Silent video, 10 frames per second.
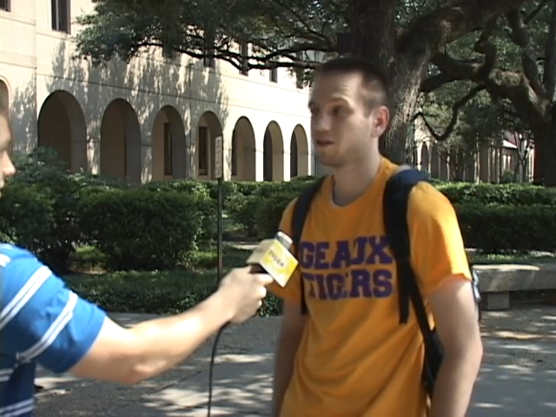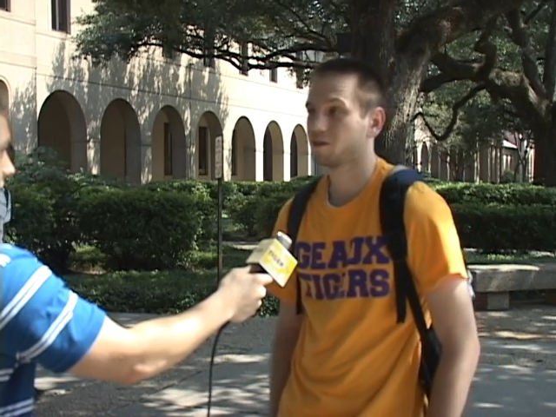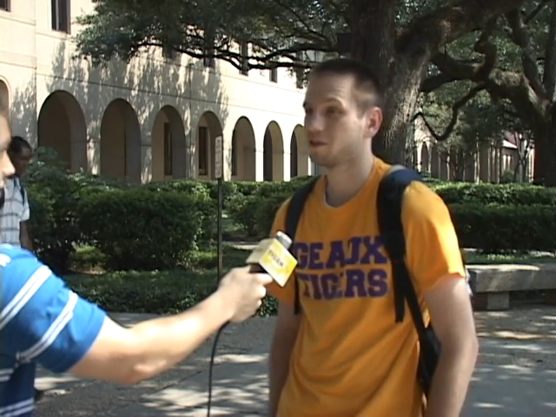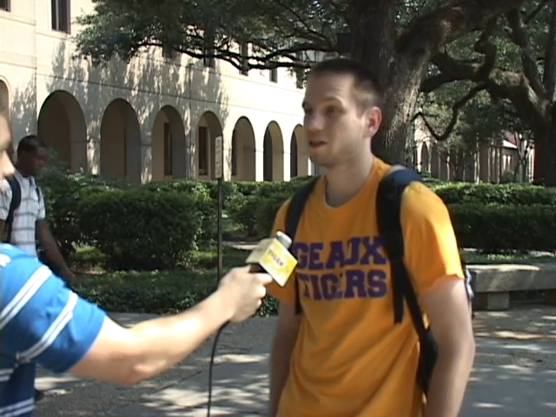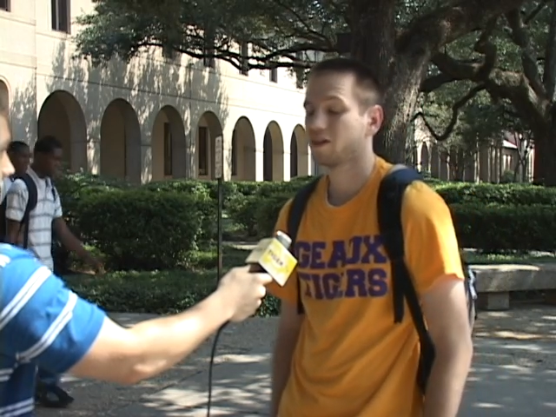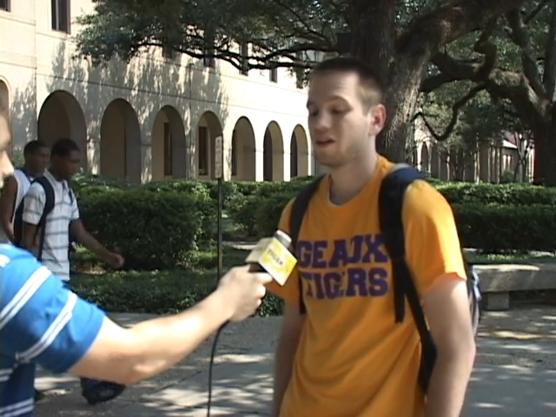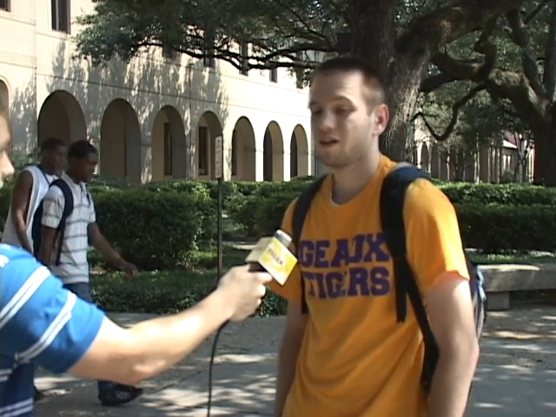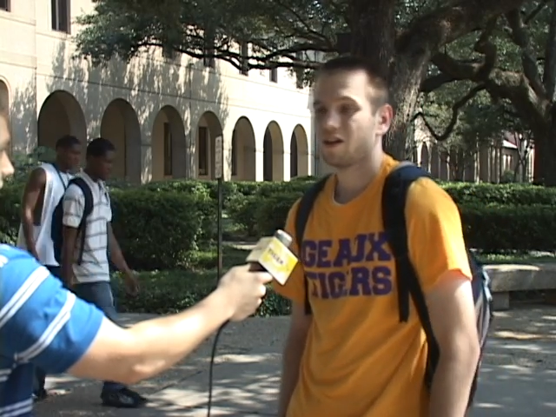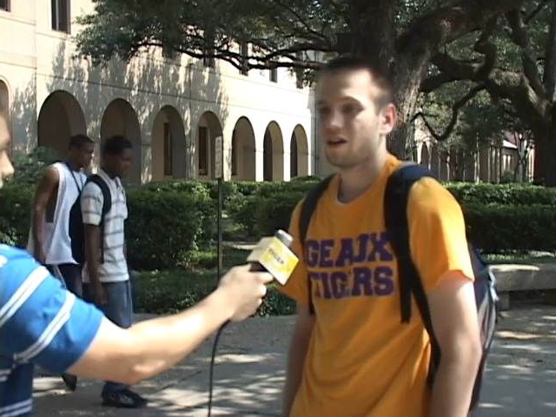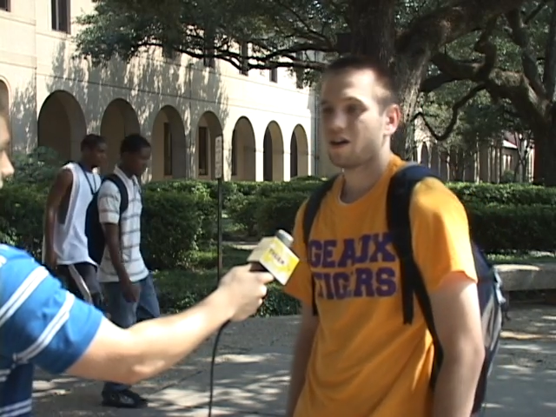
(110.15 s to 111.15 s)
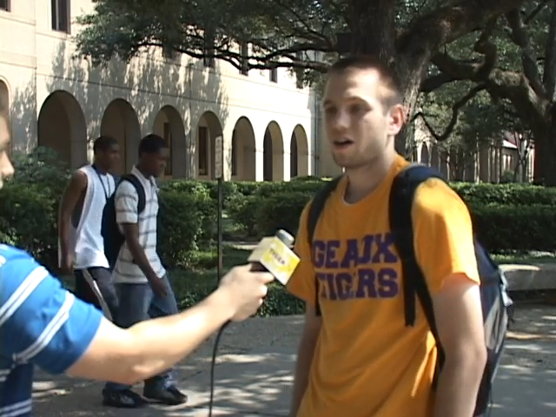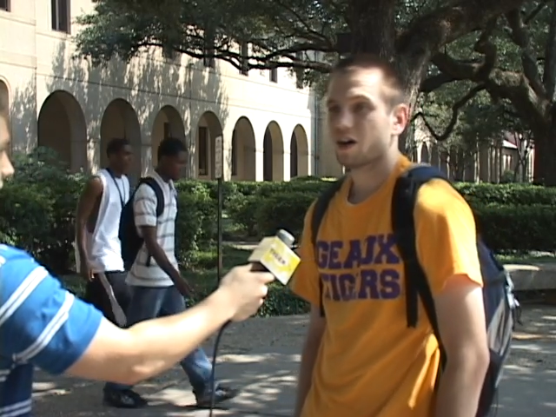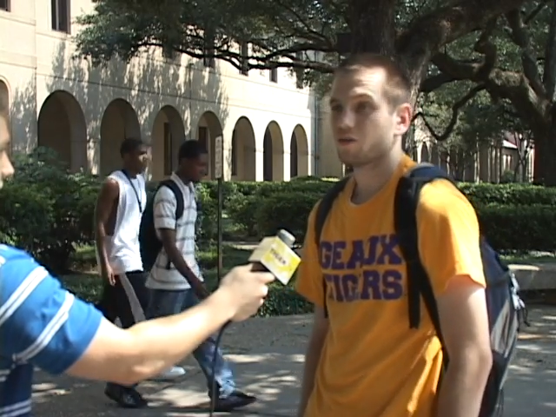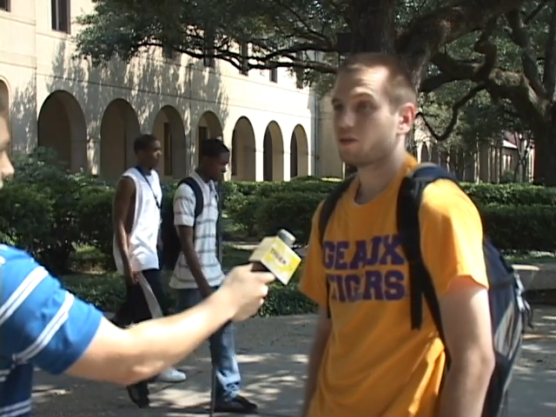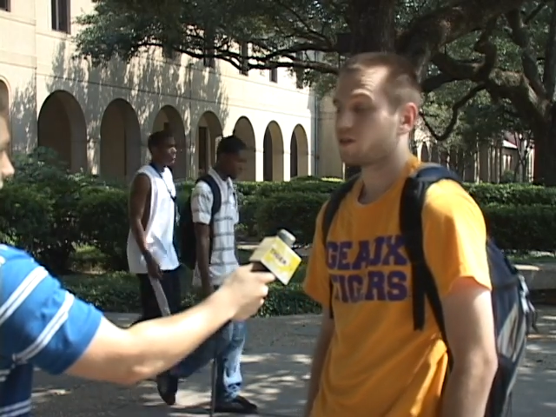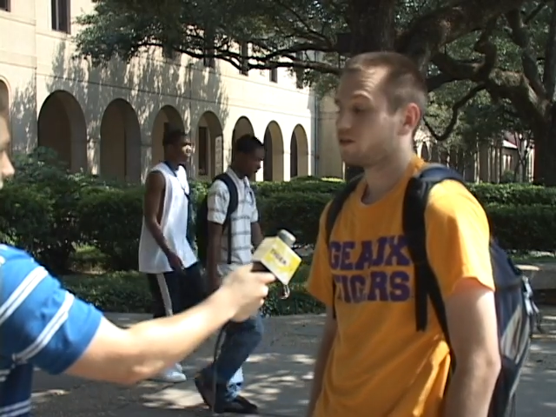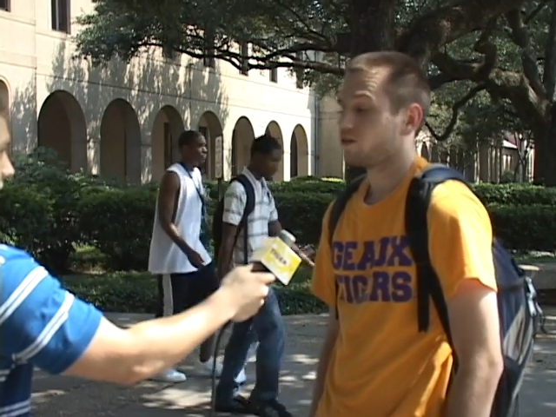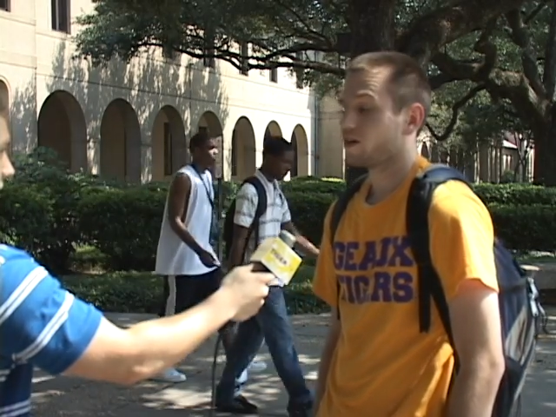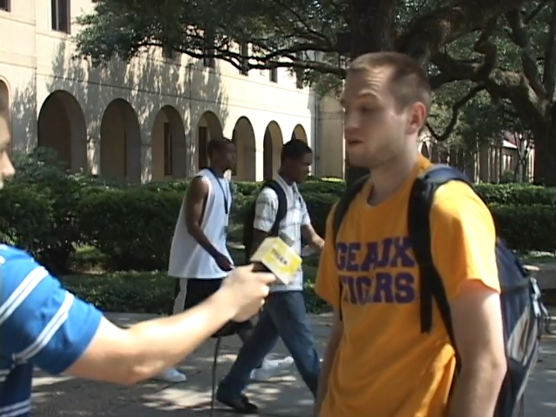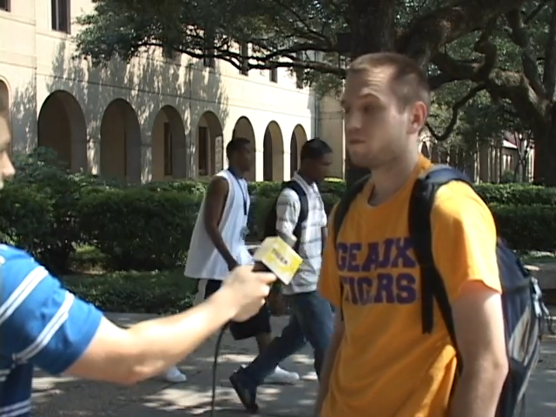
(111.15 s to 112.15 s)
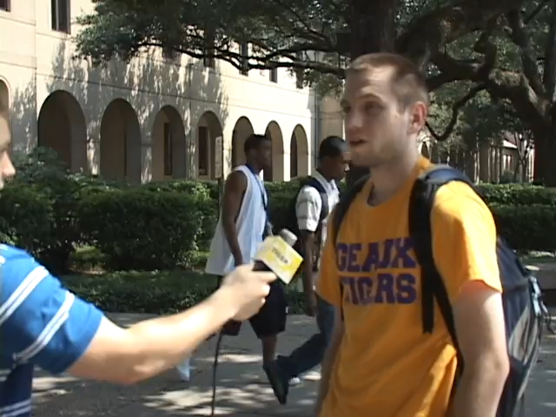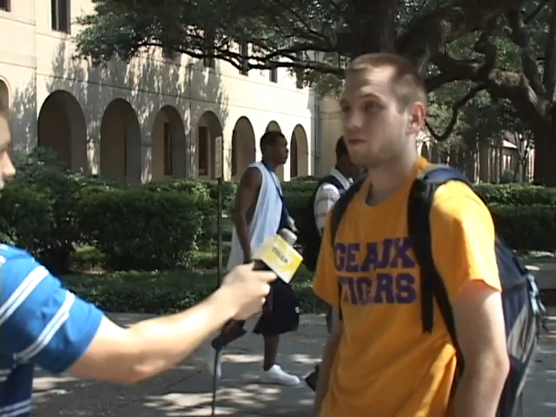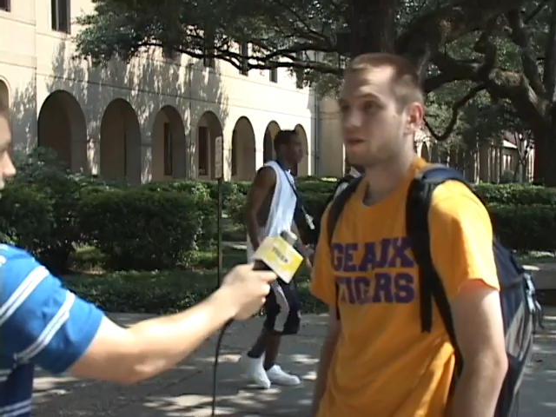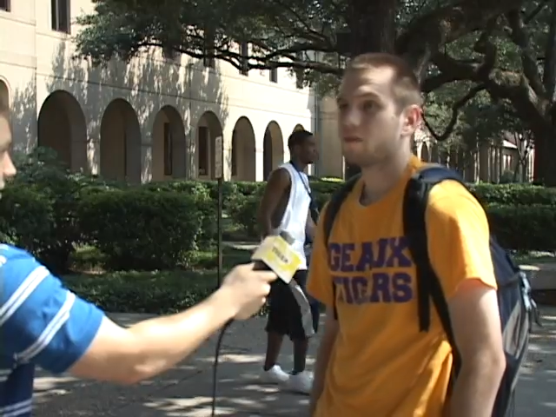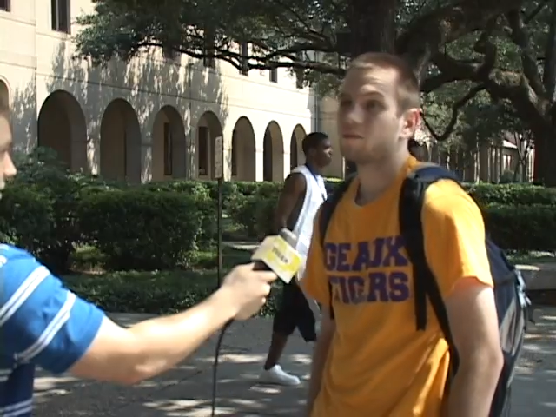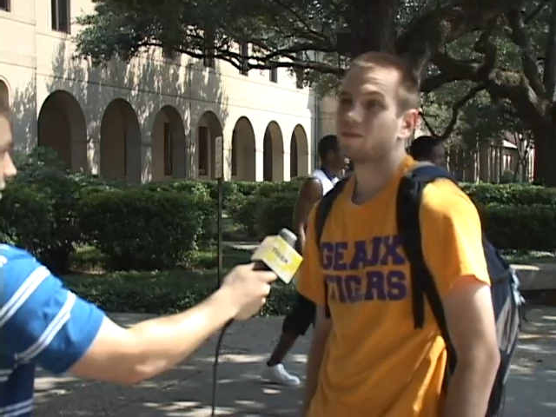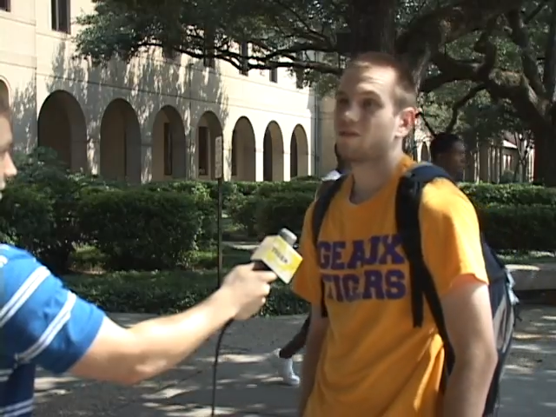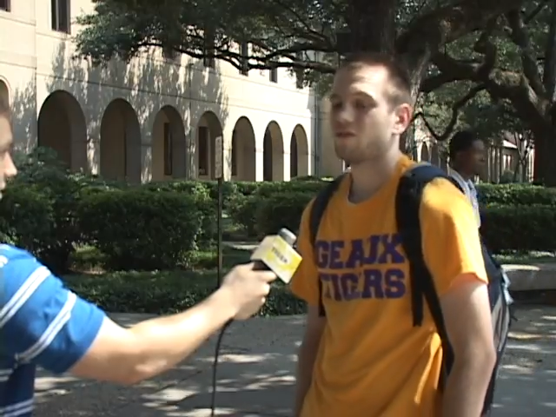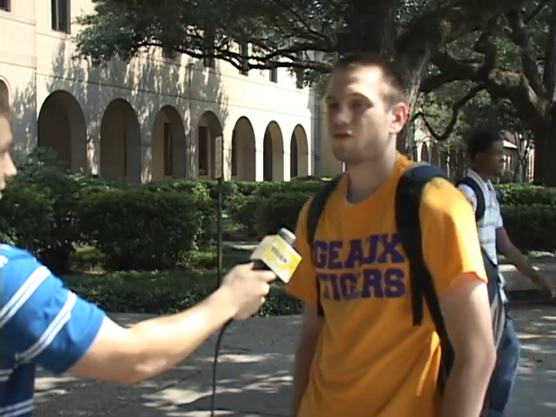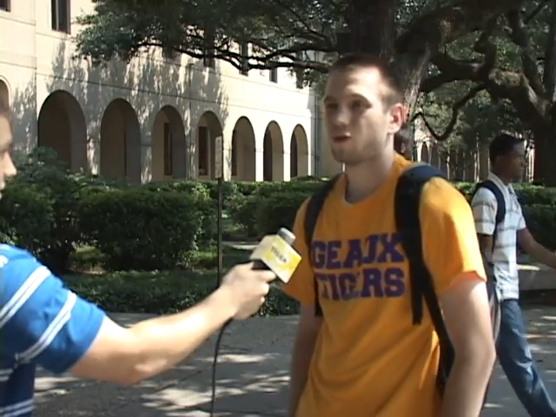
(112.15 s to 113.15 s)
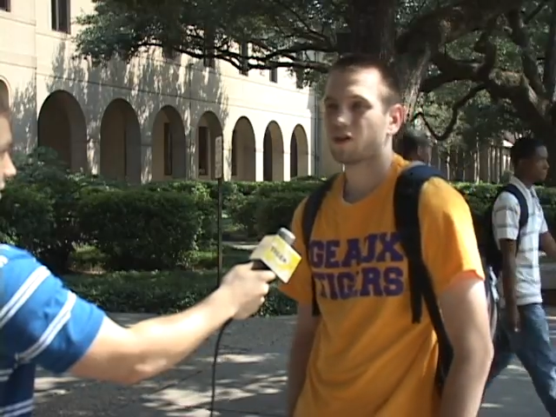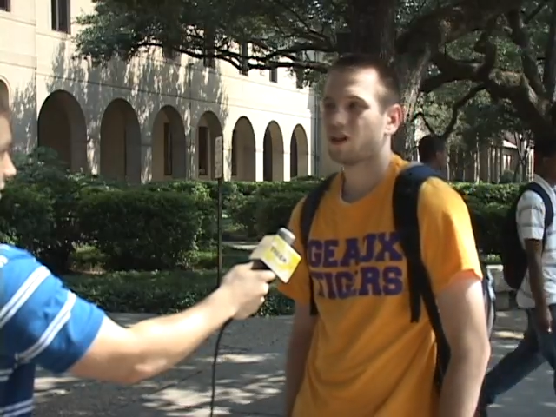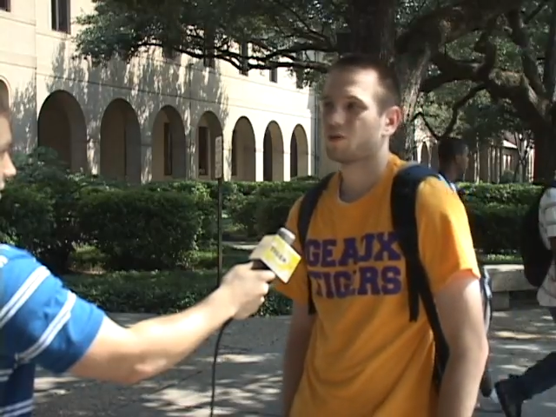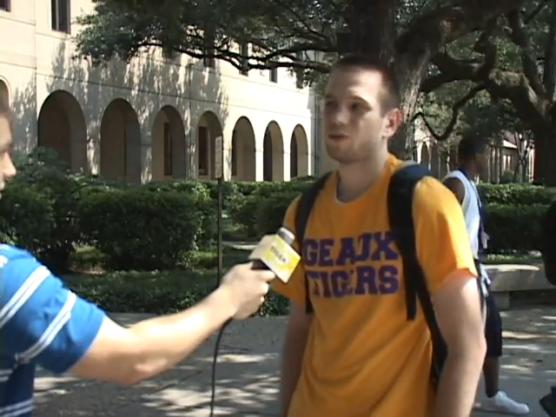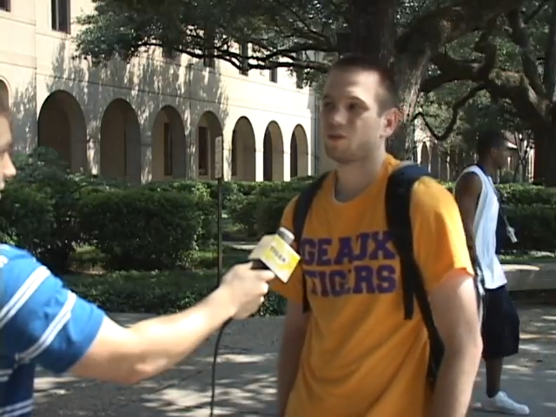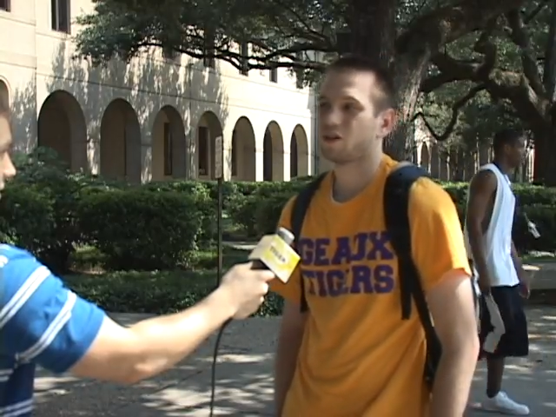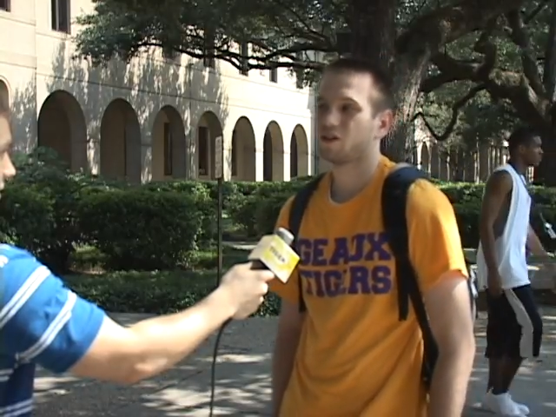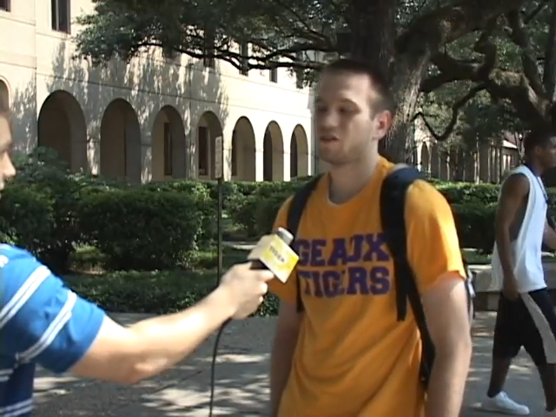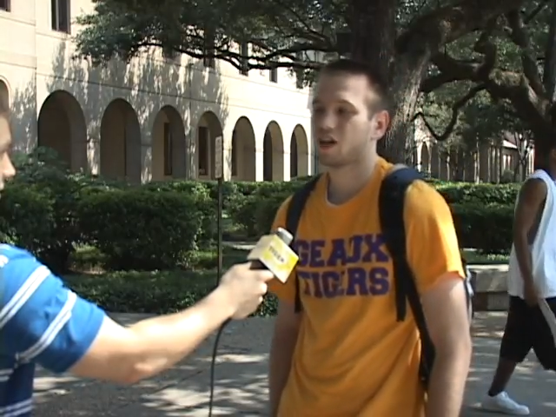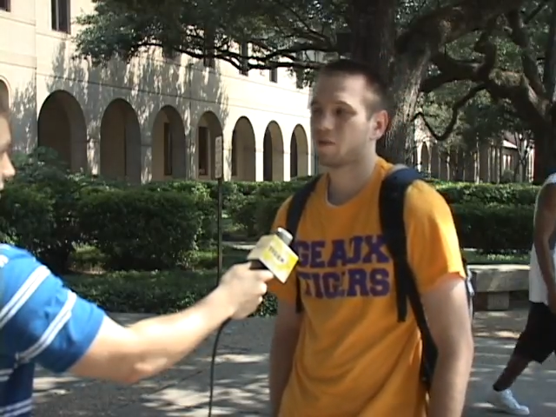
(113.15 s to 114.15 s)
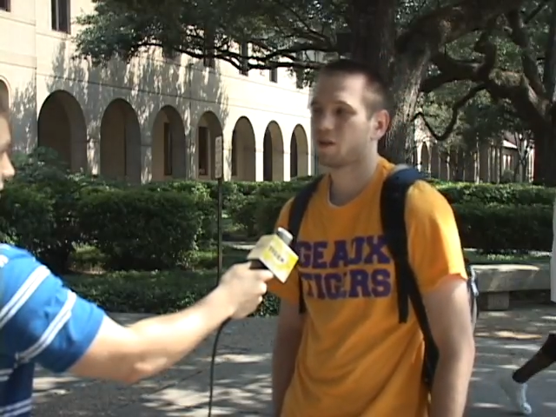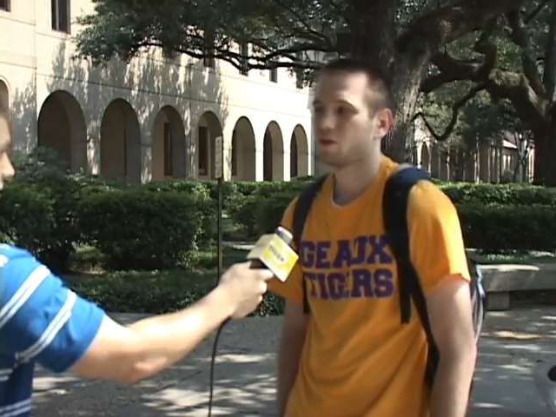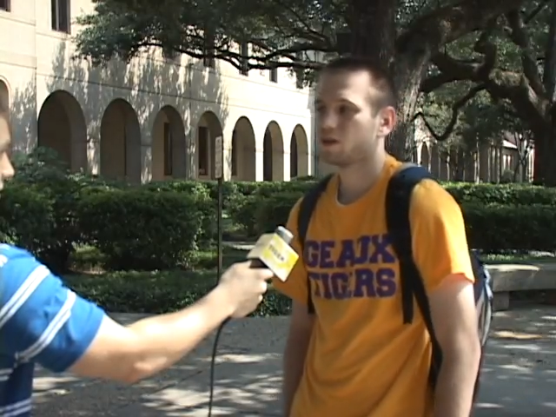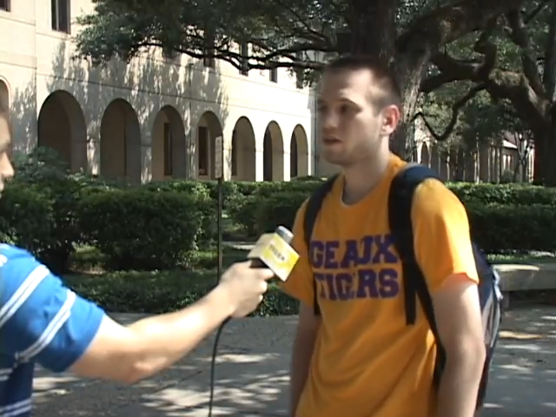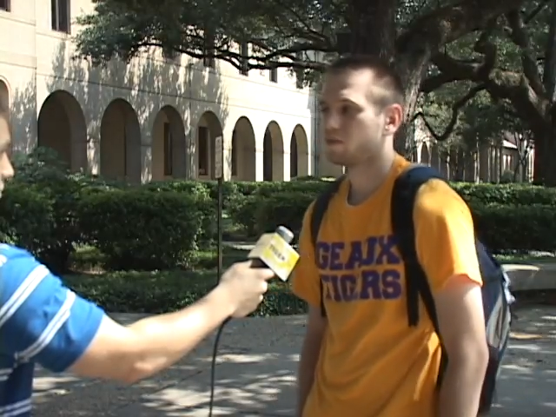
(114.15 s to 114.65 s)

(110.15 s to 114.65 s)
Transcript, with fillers: I mean, I don't really want to do that, but I mean, four o'clock wasn't really a good time anyway.